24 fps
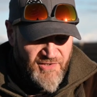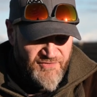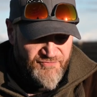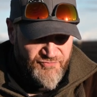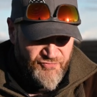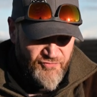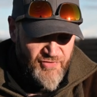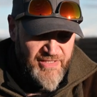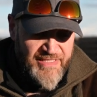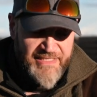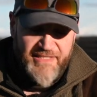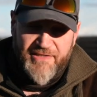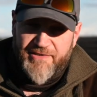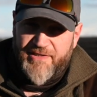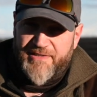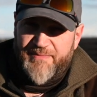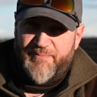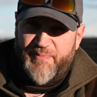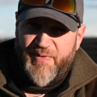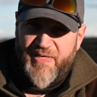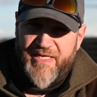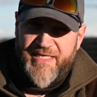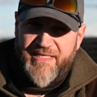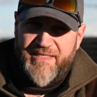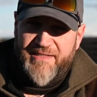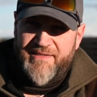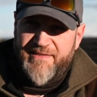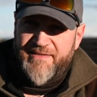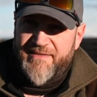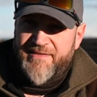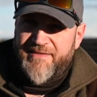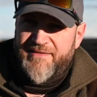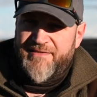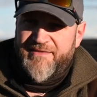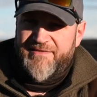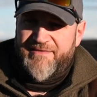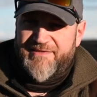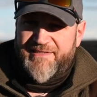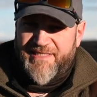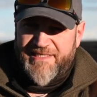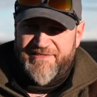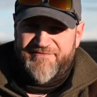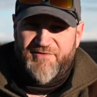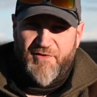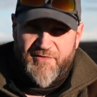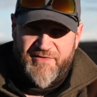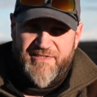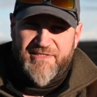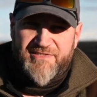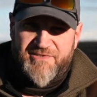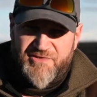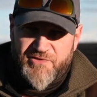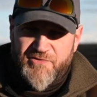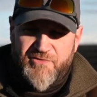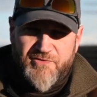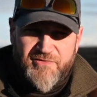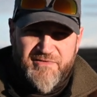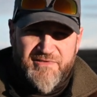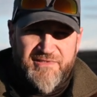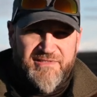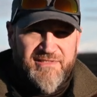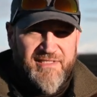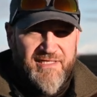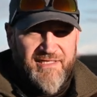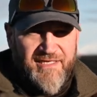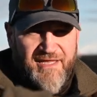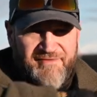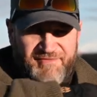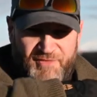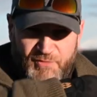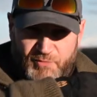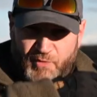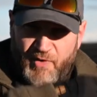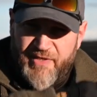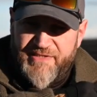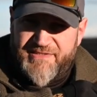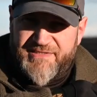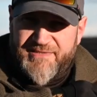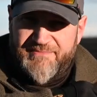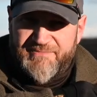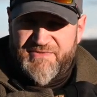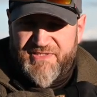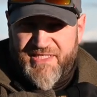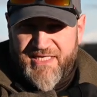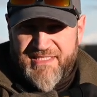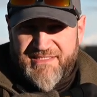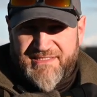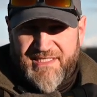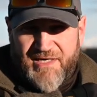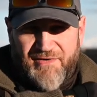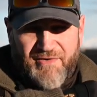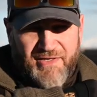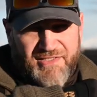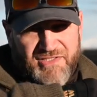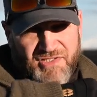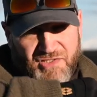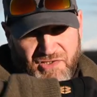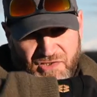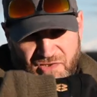you've really got to be kind of on your toes. If you want it to change direction,